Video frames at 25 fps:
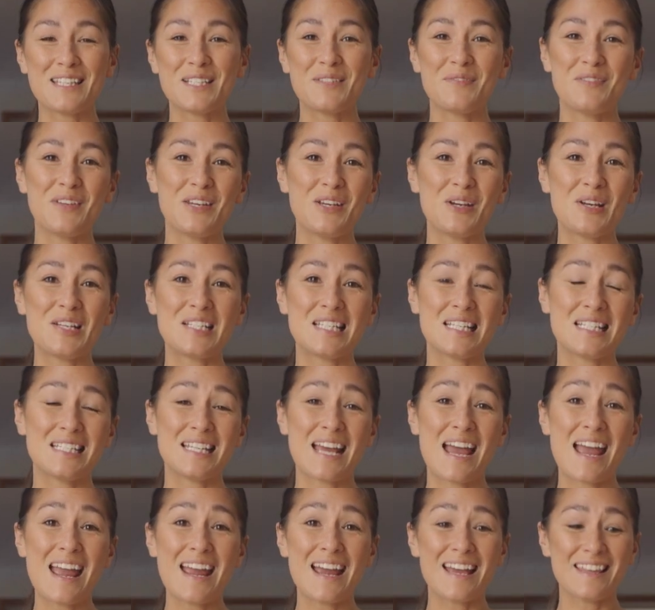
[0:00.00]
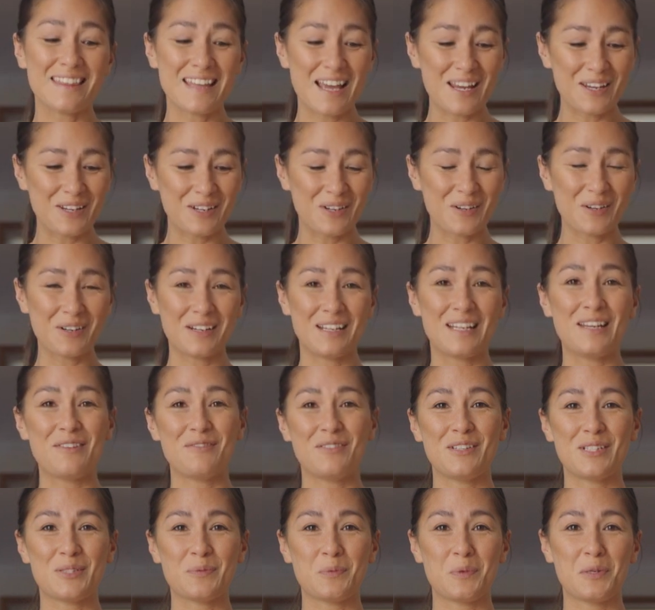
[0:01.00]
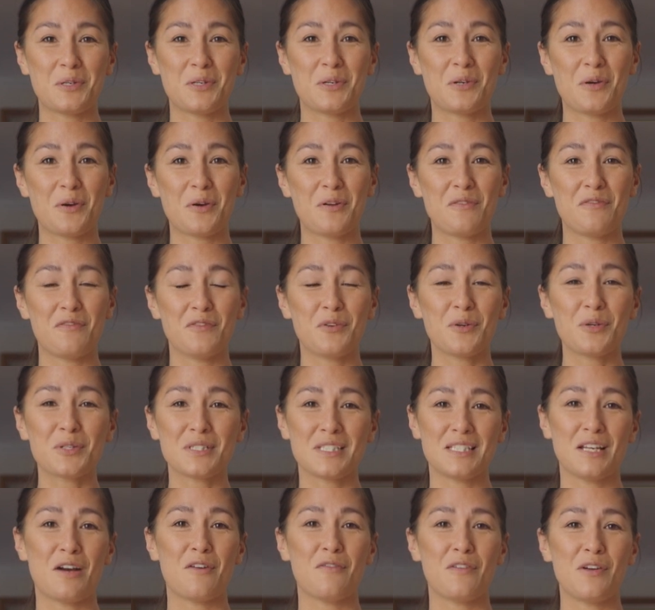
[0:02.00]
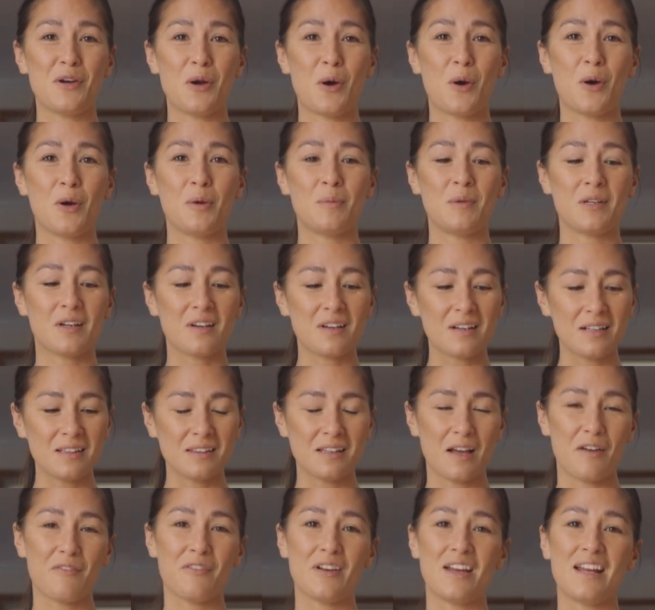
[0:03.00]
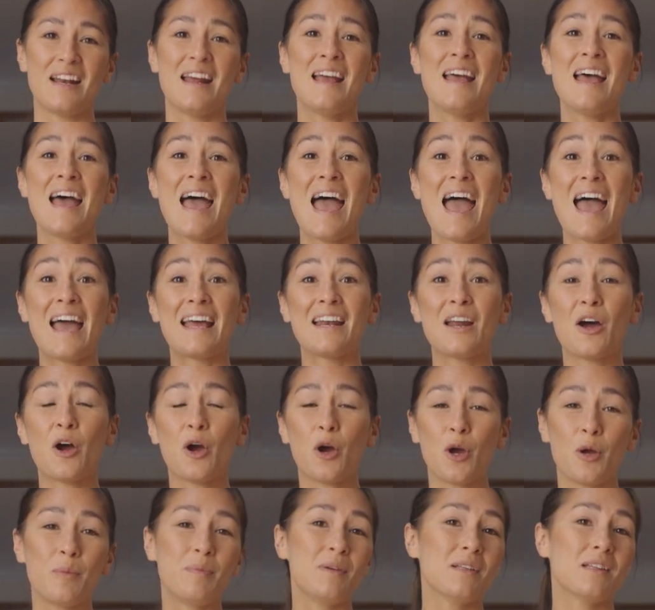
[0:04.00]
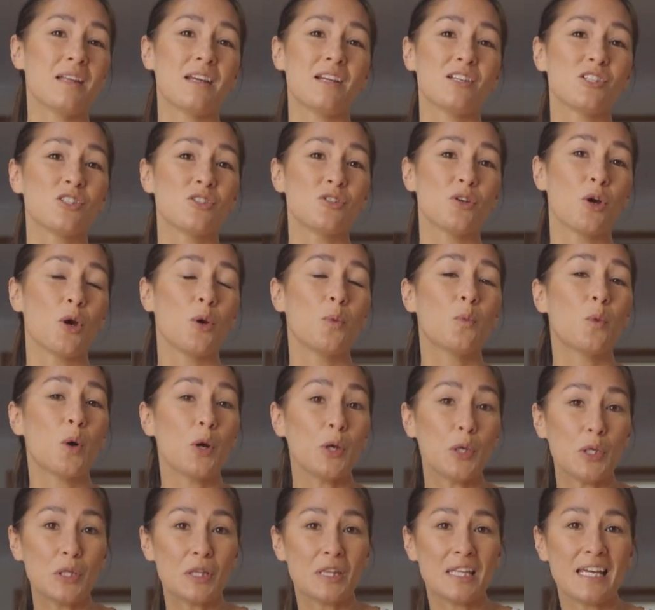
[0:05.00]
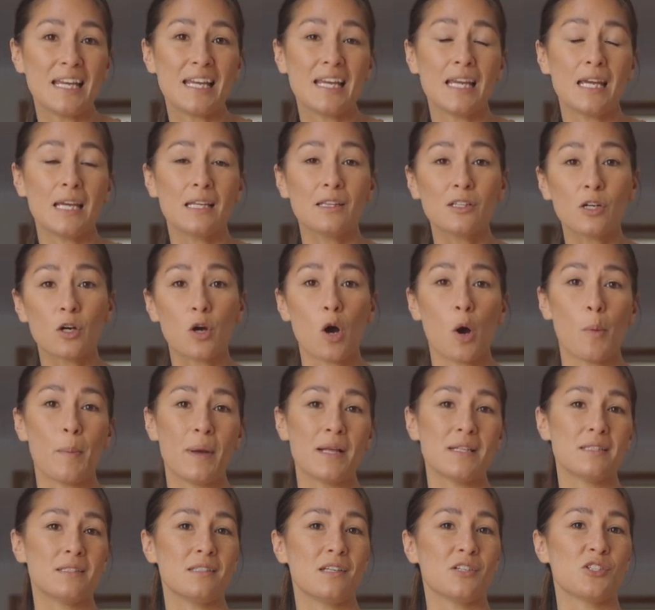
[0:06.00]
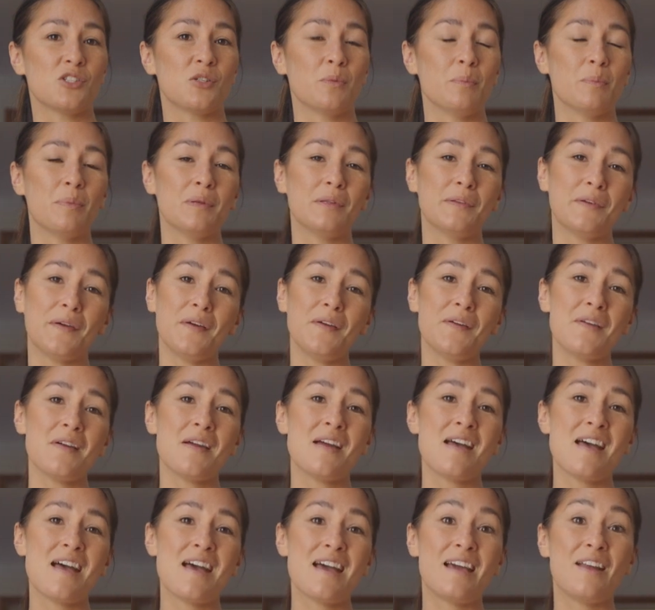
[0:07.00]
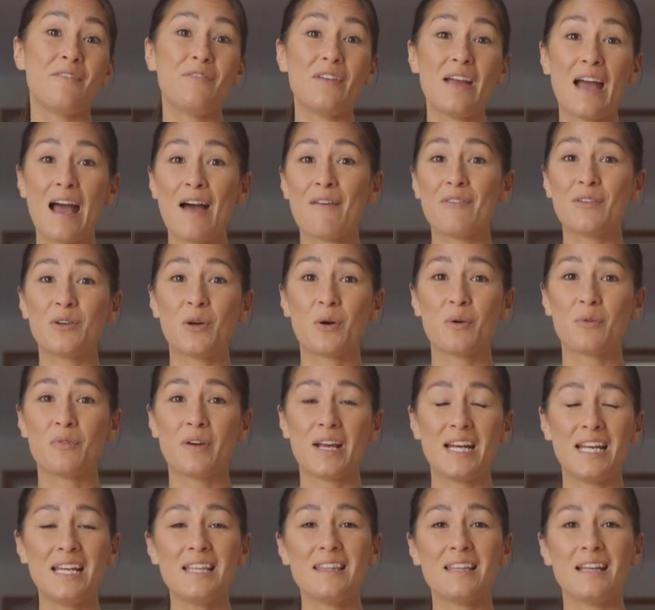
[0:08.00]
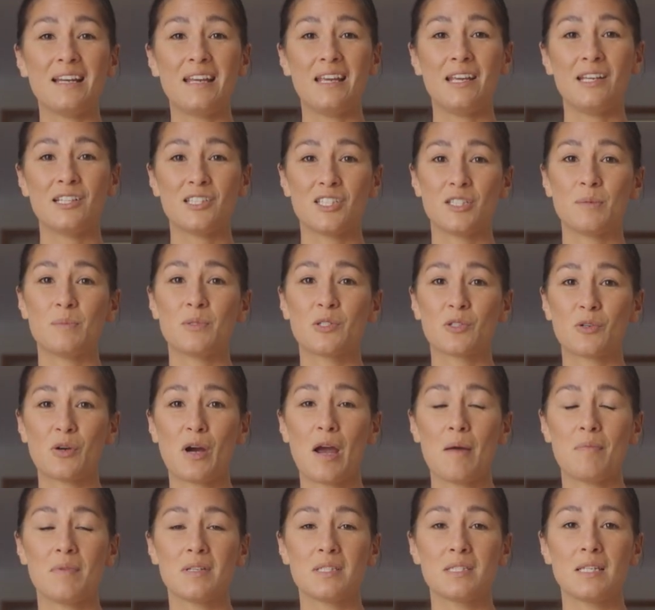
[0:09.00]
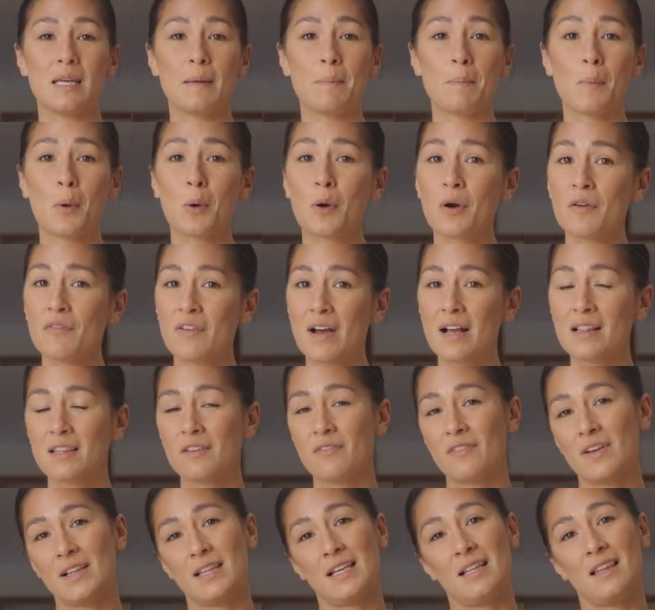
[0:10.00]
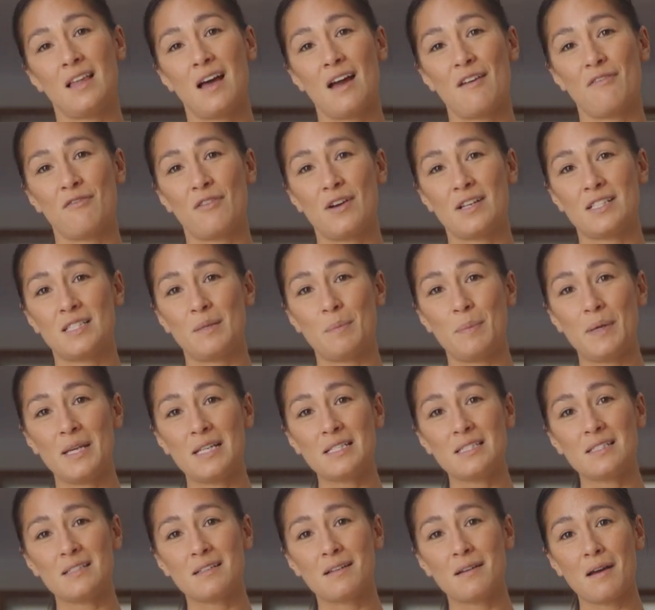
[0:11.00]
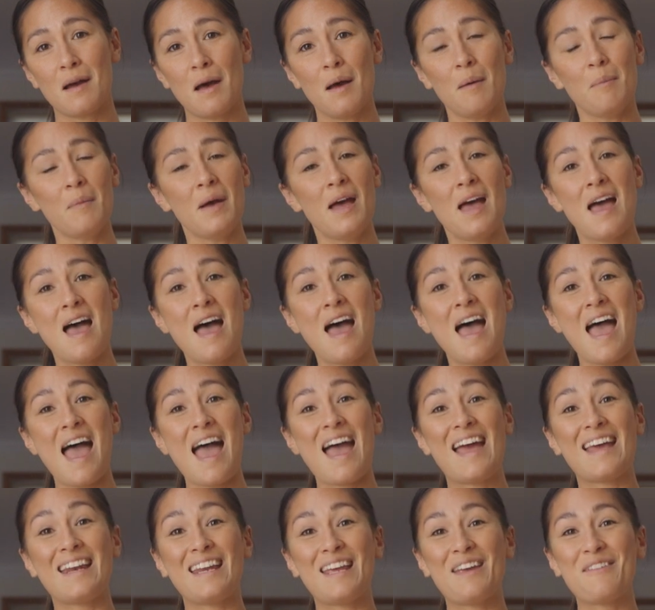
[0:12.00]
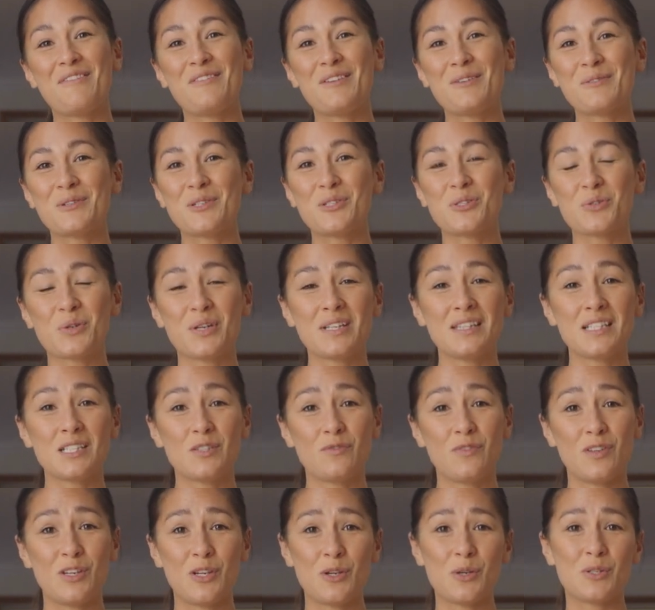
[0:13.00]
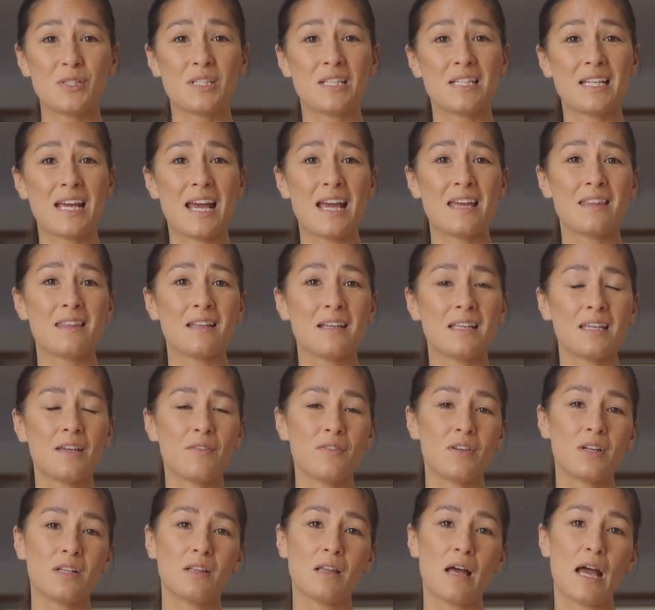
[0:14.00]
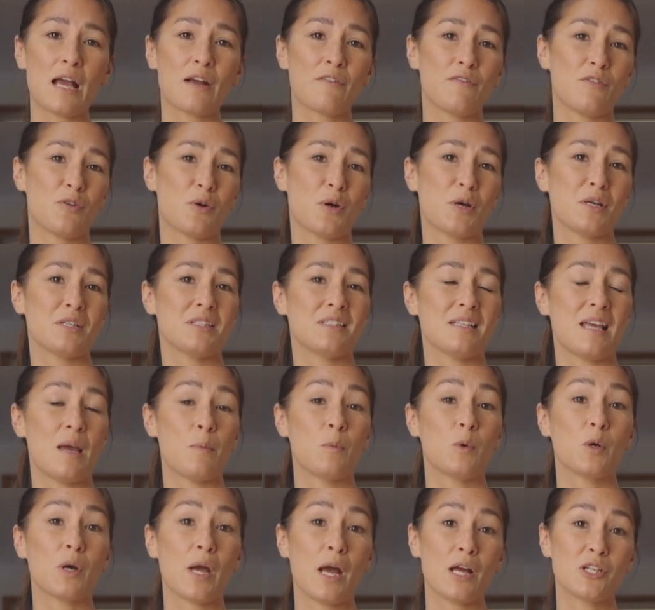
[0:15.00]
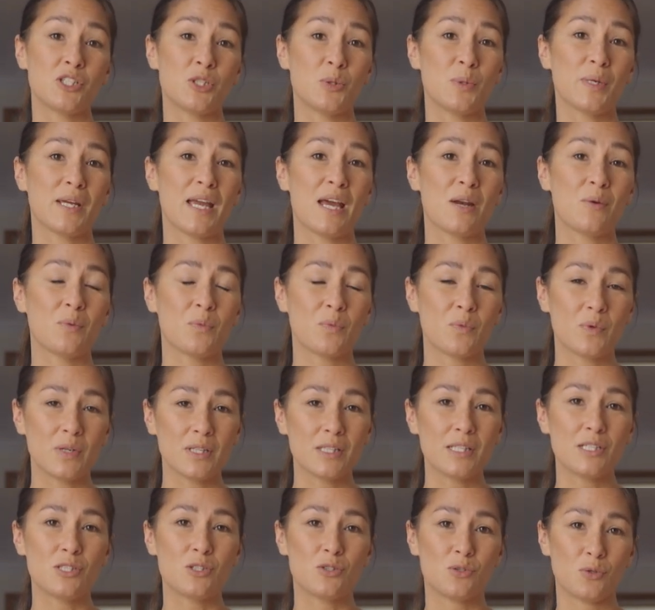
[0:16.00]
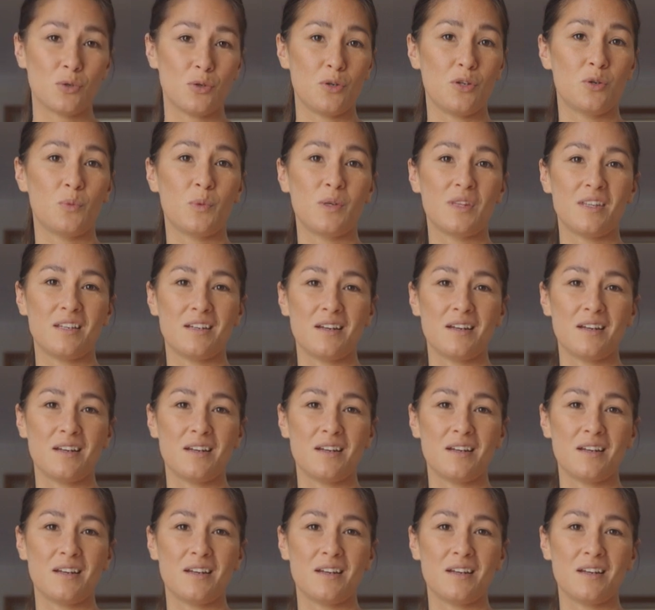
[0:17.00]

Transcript: this video today and that you're gonna give this one a go for yourself at home. You're gonna love it, and I hope you let us know what you think in the comments section below. If you haven't already, then hit subscribe to see more of our Luvele life recipes to come. And if you enjoyed this video today, then give it a like for us, and we'll catch you again really soon with